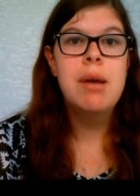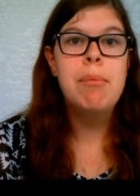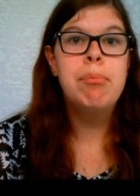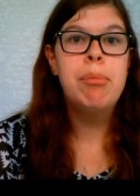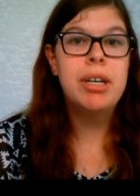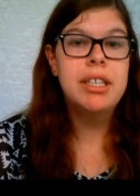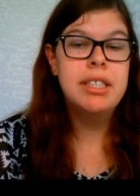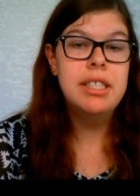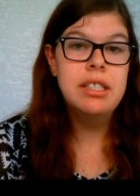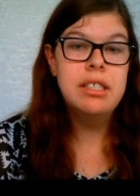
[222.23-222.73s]

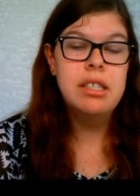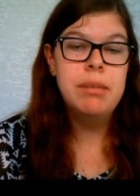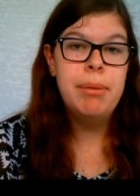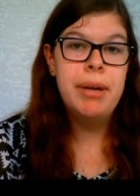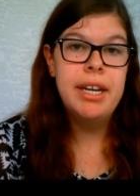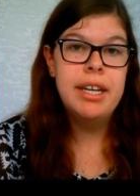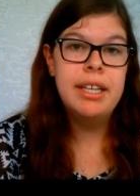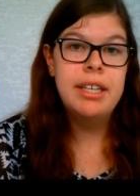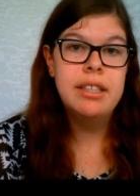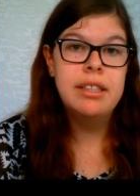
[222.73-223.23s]

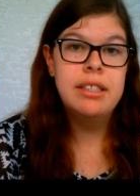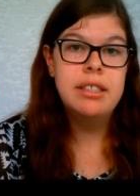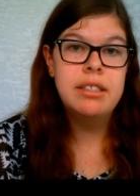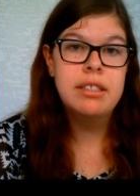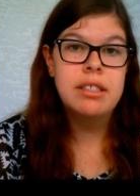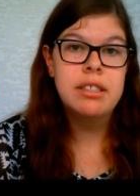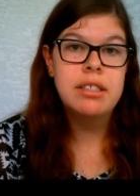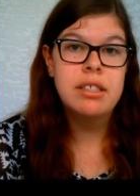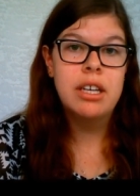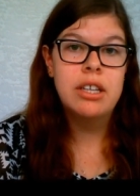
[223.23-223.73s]
Participating in these
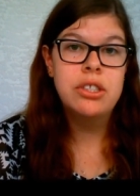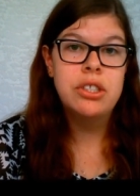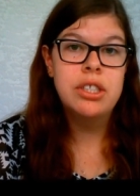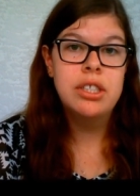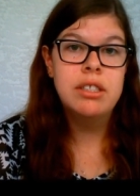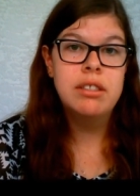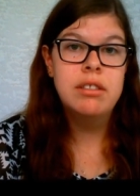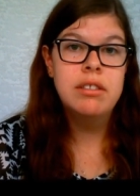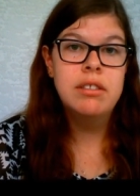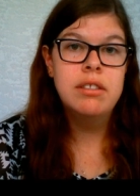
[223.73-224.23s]

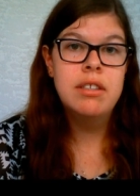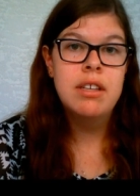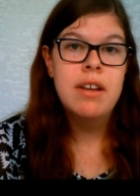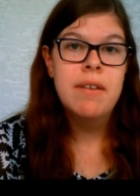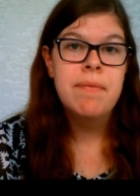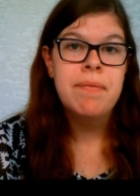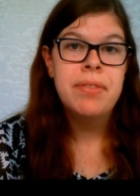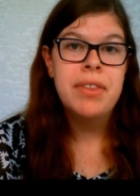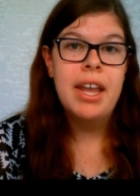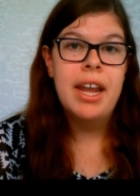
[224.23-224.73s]
discussions
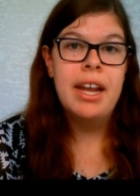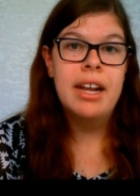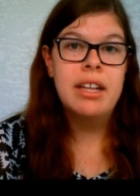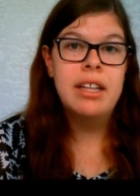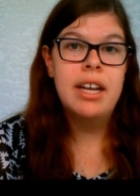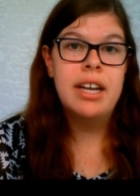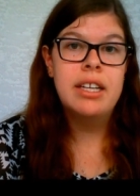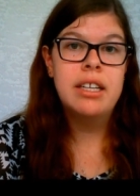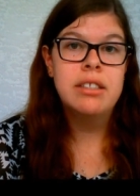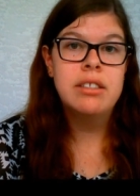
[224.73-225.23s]
and
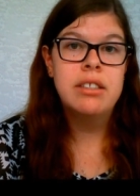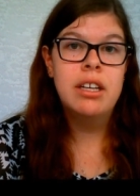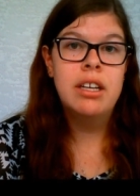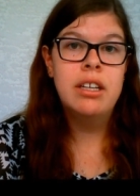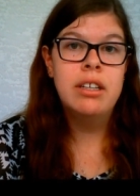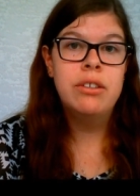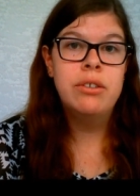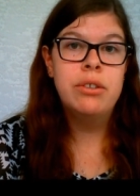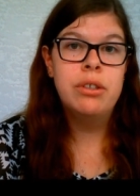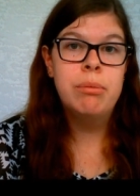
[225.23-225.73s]
class
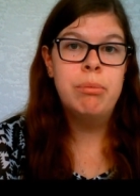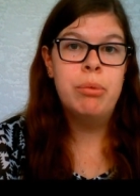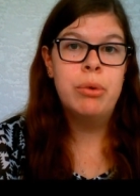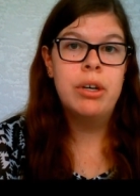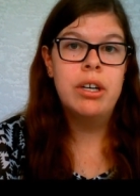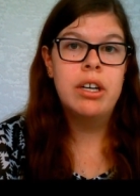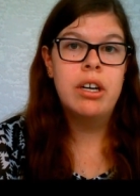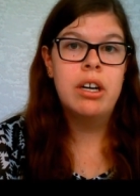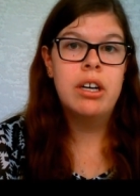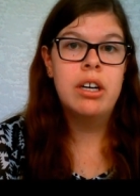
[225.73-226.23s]
and group
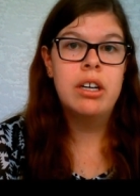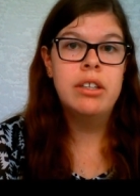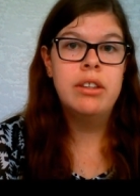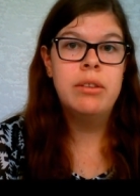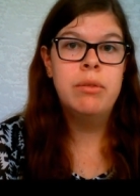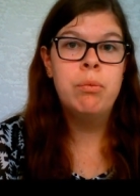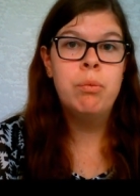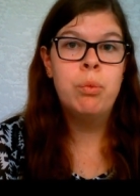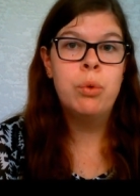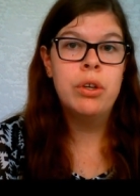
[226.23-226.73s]
work
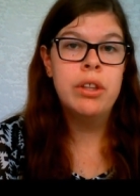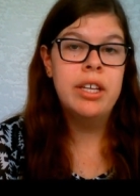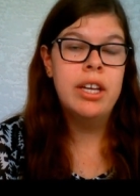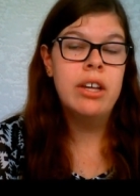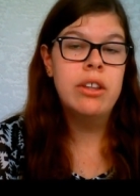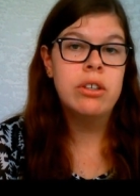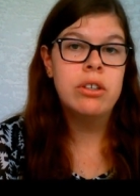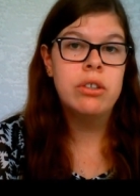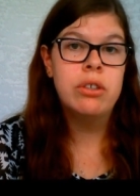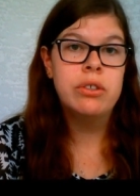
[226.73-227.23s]
were the
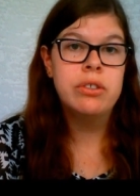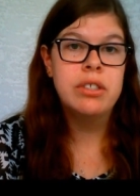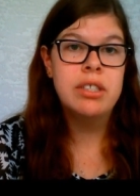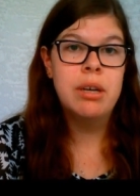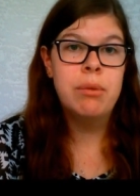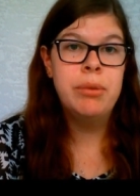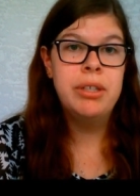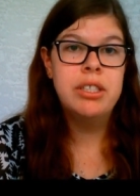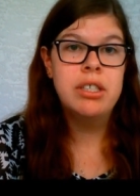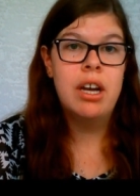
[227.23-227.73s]
other goals that
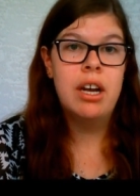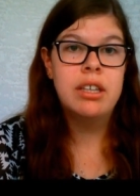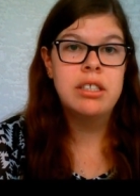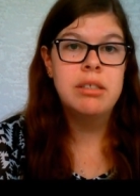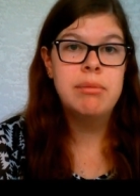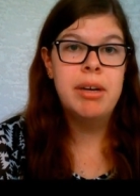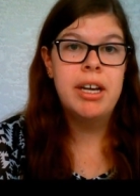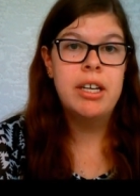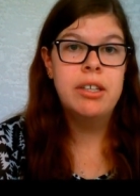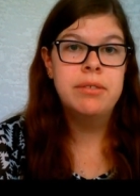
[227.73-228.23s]
we talked
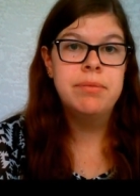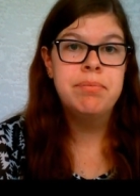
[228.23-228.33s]
about.